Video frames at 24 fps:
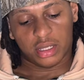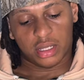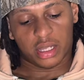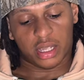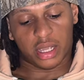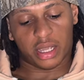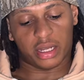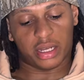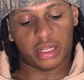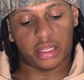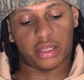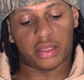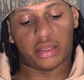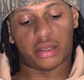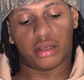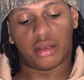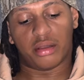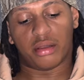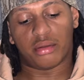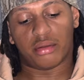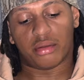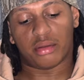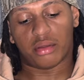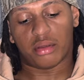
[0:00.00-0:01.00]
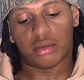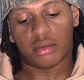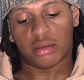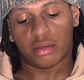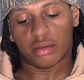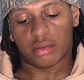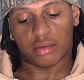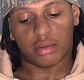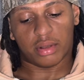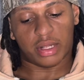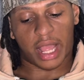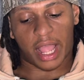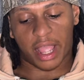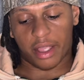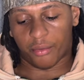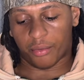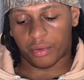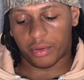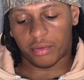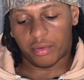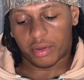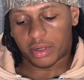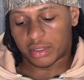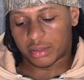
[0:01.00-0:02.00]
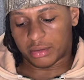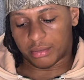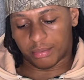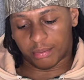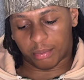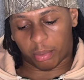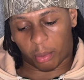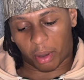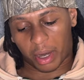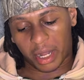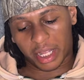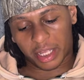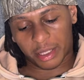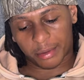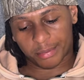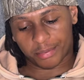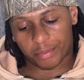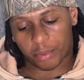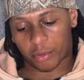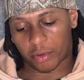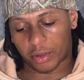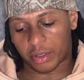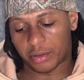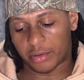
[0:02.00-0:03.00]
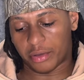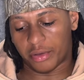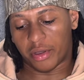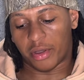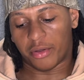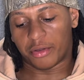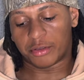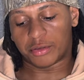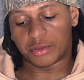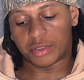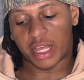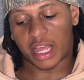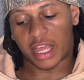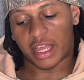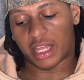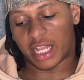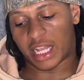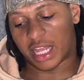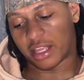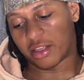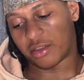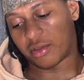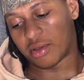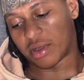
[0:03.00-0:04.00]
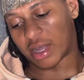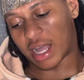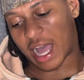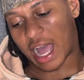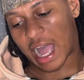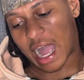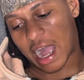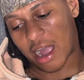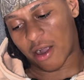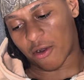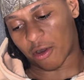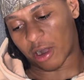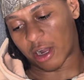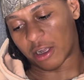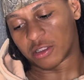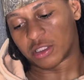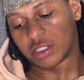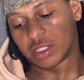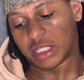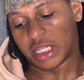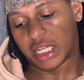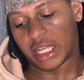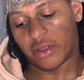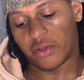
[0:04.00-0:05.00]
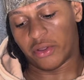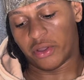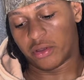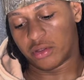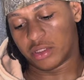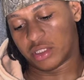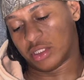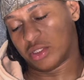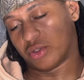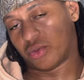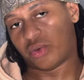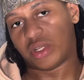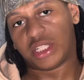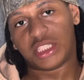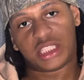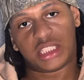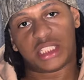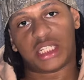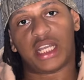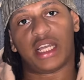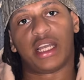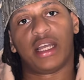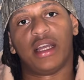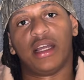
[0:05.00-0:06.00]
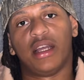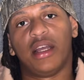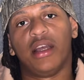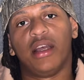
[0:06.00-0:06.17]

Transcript: And then like when you get a breaking point, you always want to have like your hour out your day where you just reset.